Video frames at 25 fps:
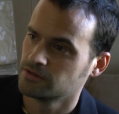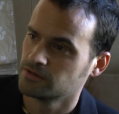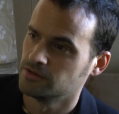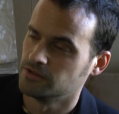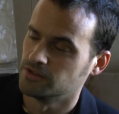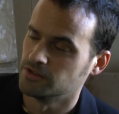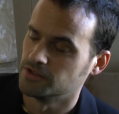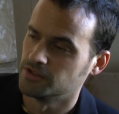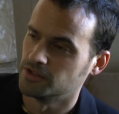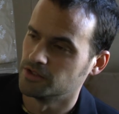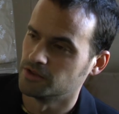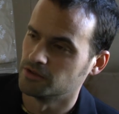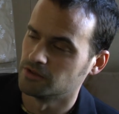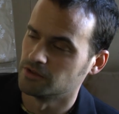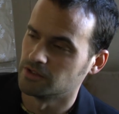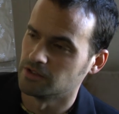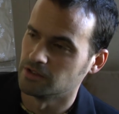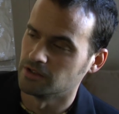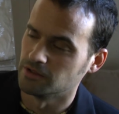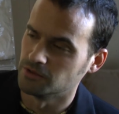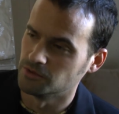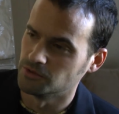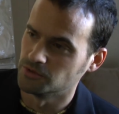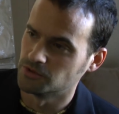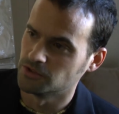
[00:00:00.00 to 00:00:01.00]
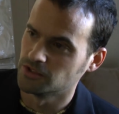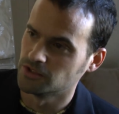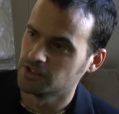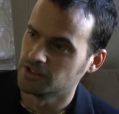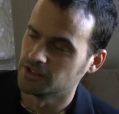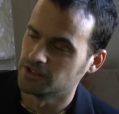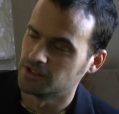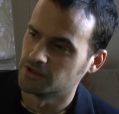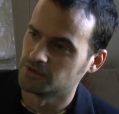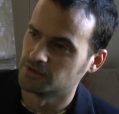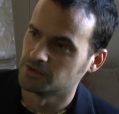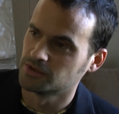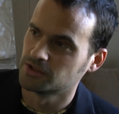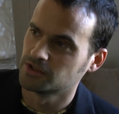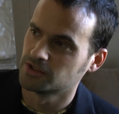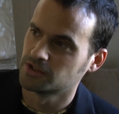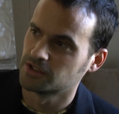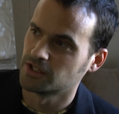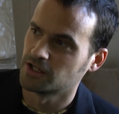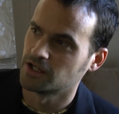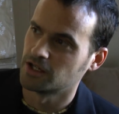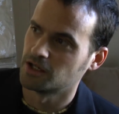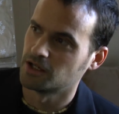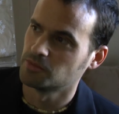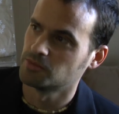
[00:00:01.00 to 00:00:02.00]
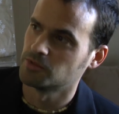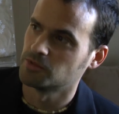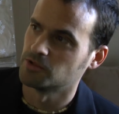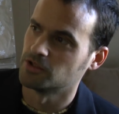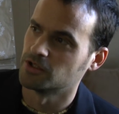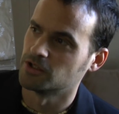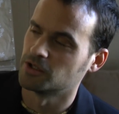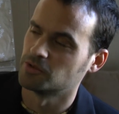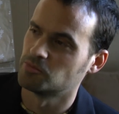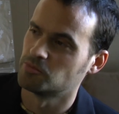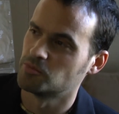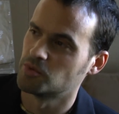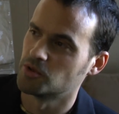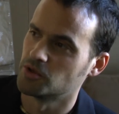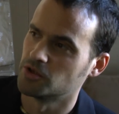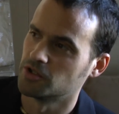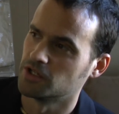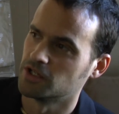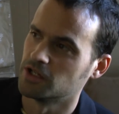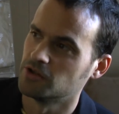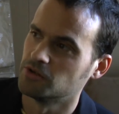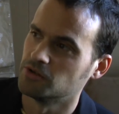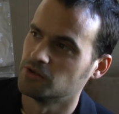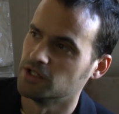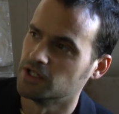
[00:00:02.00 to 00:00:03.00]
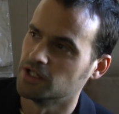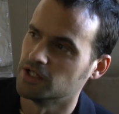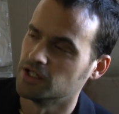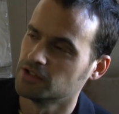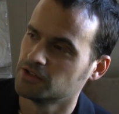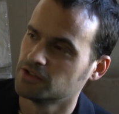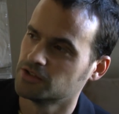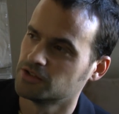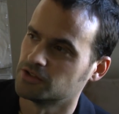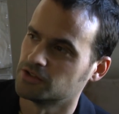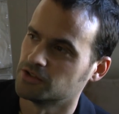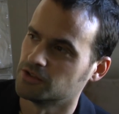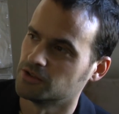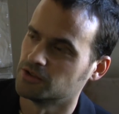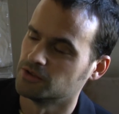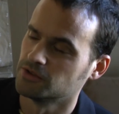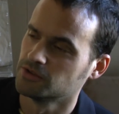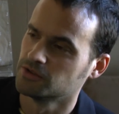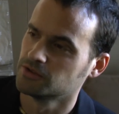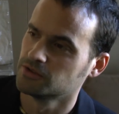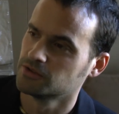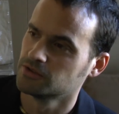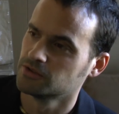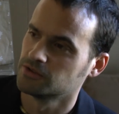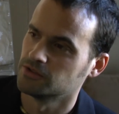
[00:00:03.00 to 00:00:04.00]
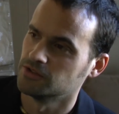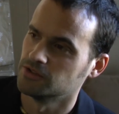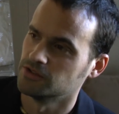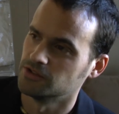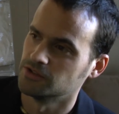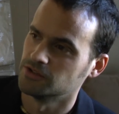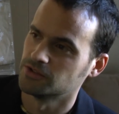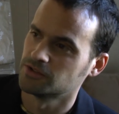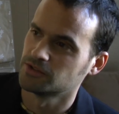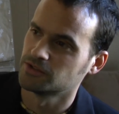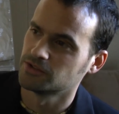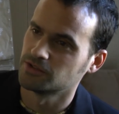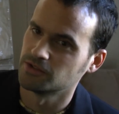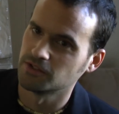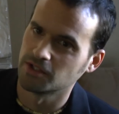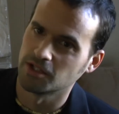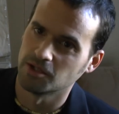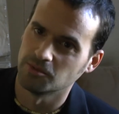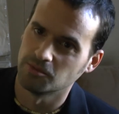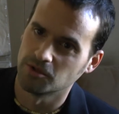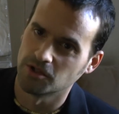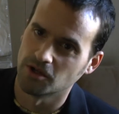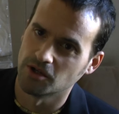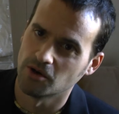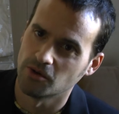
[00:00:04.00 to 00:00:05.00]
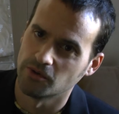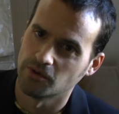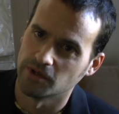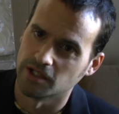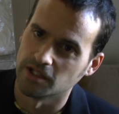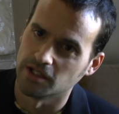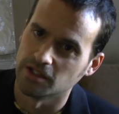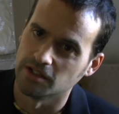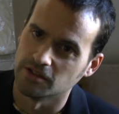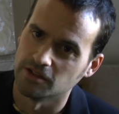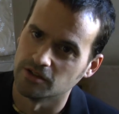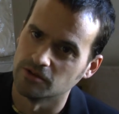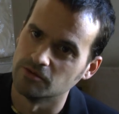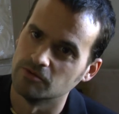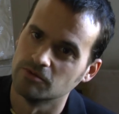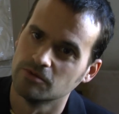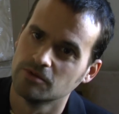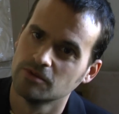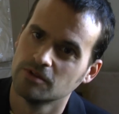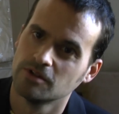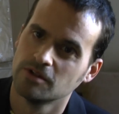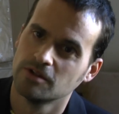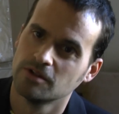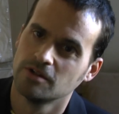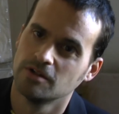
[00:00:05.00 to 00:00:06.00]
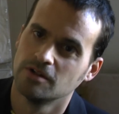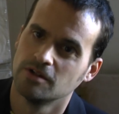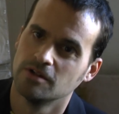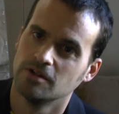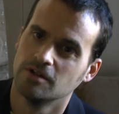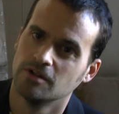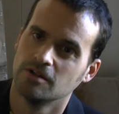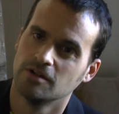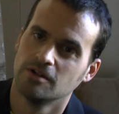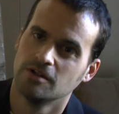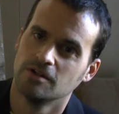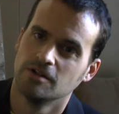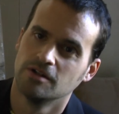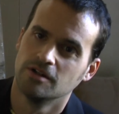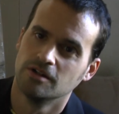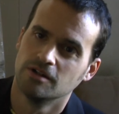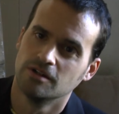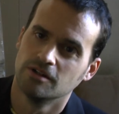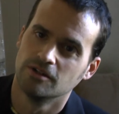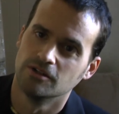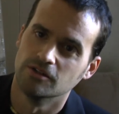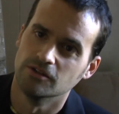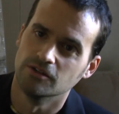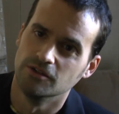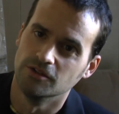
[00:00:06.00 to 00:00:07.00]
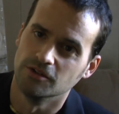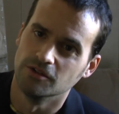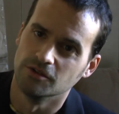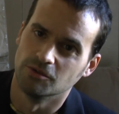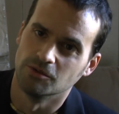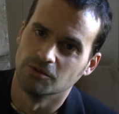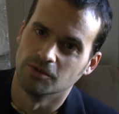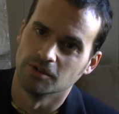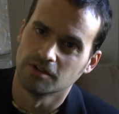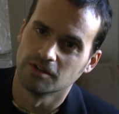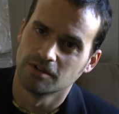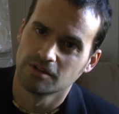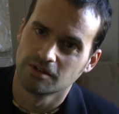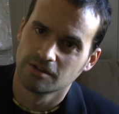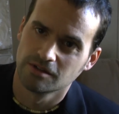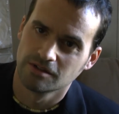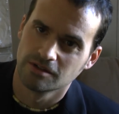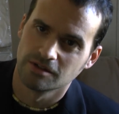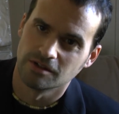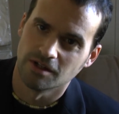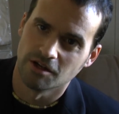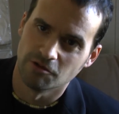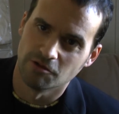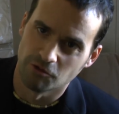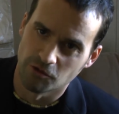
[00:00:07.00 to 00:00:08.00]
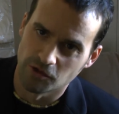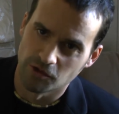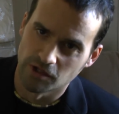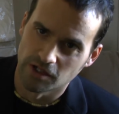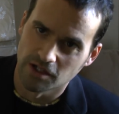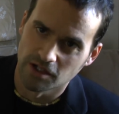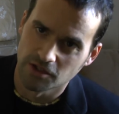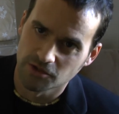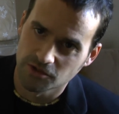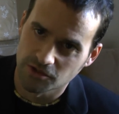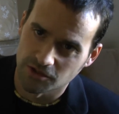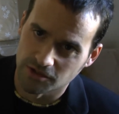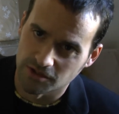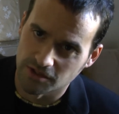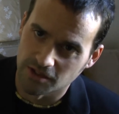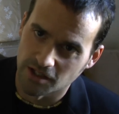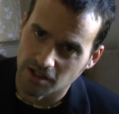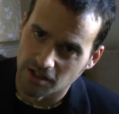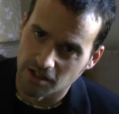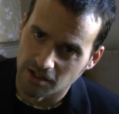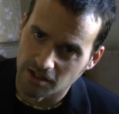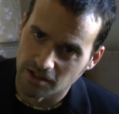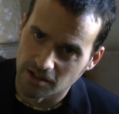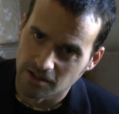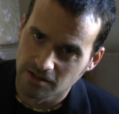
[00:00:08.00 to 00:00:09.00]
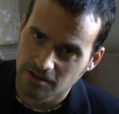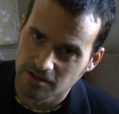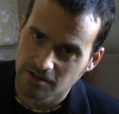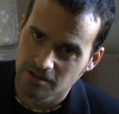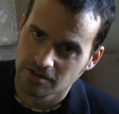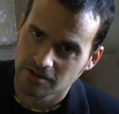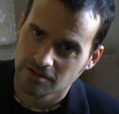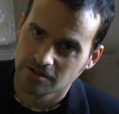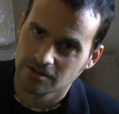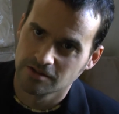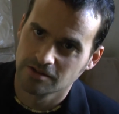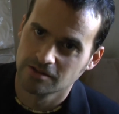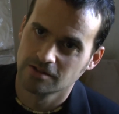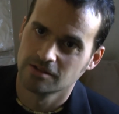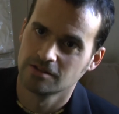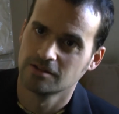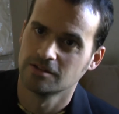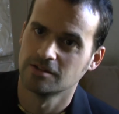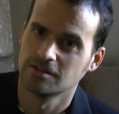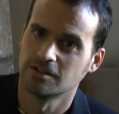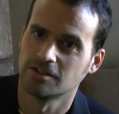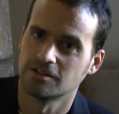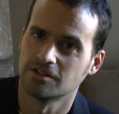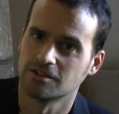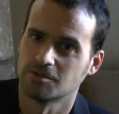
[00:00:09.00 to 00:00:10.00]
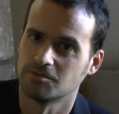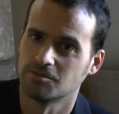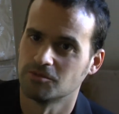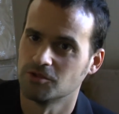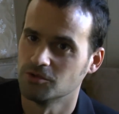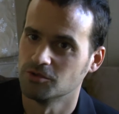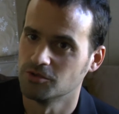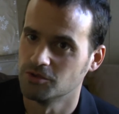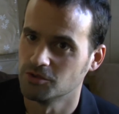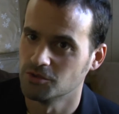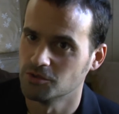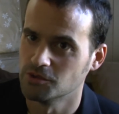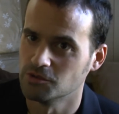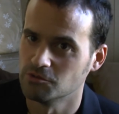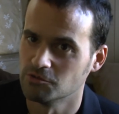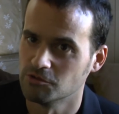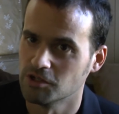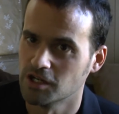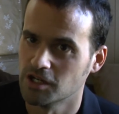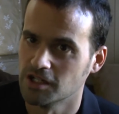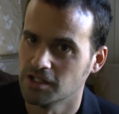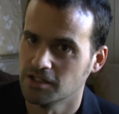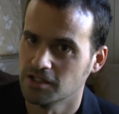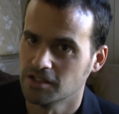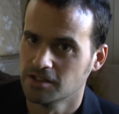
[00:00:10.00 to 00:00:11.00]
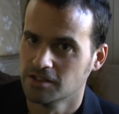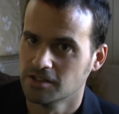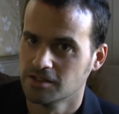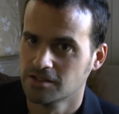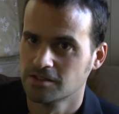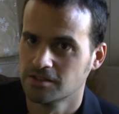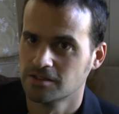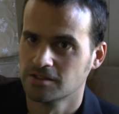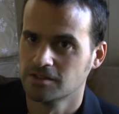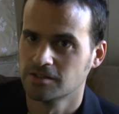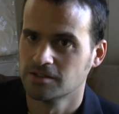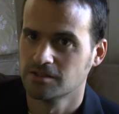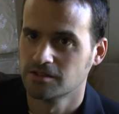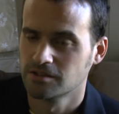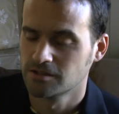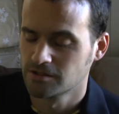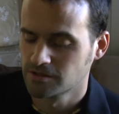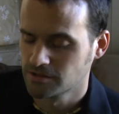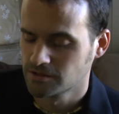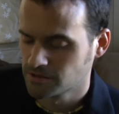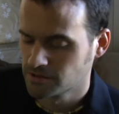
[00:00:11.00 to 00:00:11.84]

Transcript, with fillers: you don't lose it, you don't stop, you're not burnt out yet, so you just keep going and you do what everyone else has done, except you do it right. Could